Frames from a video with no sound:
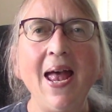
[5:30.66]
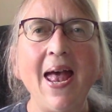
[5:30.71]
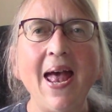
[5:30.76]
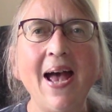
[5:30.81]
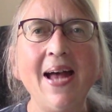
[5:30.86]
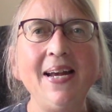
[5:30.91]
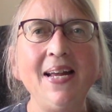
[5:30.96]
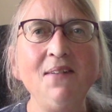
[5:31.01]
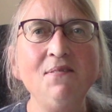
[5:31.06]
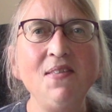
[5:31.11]

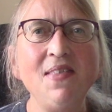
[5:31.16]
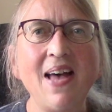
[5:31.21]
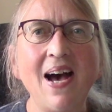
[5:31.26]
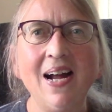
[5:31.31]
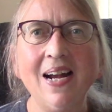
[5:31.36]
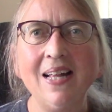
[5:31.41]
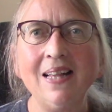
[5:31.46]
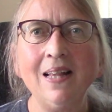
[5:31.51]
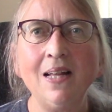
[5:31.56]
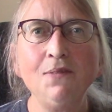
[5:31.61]
And even
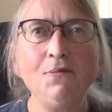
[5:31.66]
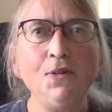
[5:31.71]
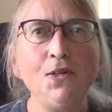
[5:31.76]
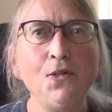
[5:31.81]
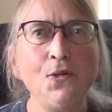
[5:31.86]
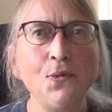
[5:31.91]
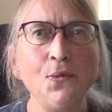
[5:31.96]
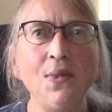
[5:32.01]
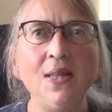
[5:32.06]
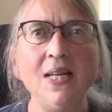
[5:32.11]
that, I love to
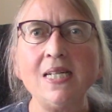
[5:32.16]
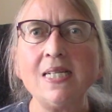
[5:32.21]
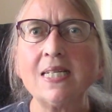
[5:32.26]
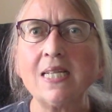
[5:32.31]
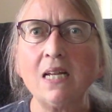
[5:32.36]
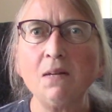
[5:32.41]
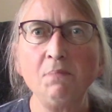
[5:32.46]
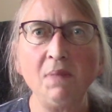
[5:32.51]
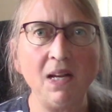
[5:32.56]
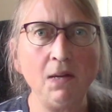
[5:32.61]
do things
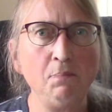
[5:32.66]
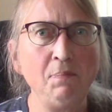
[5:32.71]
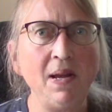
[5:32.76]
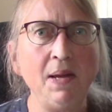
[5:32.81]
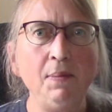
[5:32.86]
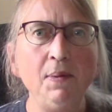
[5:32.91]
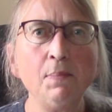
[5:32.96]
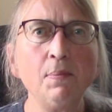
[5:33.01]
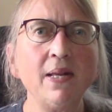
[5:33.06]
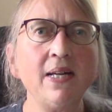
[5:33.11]
like make
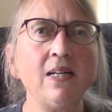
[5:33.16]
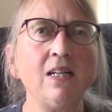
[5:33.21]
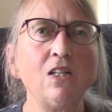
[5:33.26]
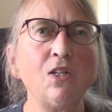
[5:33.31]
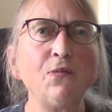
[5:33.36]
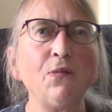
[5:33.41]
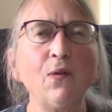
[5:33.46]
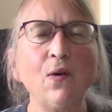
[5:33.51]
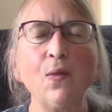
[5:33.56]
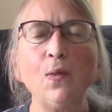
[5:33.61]
baby blankets
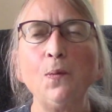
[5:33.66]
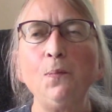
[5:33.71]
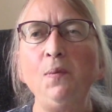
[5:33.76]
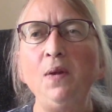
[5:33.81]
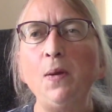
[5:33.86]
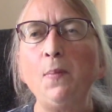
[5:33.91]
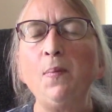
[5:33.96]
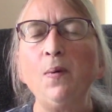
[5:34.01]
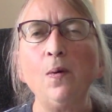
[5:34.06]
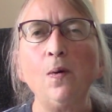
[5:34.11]
for other
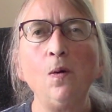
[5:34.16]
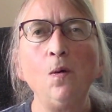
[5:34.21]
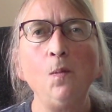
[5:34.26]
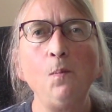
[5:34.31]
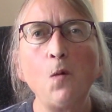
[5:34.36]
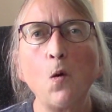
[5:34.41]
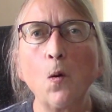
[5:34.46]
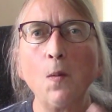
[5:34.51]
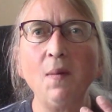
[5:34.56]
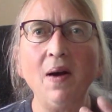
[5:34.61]

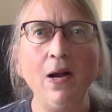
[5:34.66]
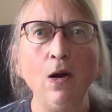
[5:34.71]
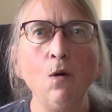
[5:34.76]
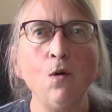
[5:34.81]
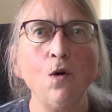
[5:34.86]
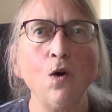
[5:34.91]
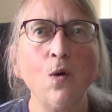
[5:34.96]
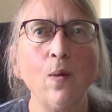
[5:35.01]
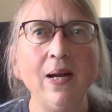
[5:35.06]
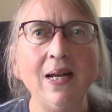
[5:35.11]
people or my
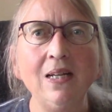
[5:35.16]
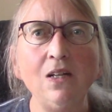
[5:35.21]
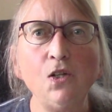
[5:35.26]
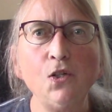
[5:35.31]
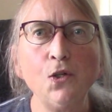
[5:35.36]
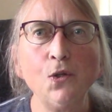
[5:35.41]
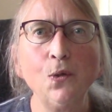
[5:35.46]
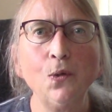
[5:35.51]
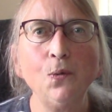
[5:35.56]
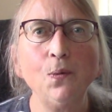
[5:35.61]
own
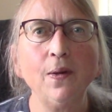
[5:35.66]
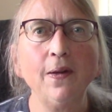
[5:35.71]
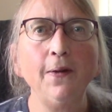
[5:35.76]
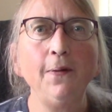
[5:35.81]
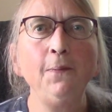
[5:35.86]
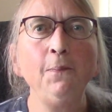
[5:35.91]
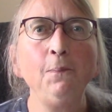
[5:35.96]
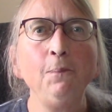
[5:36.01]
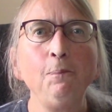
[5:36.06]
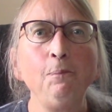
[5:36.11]

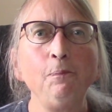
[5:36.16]
grandchildren,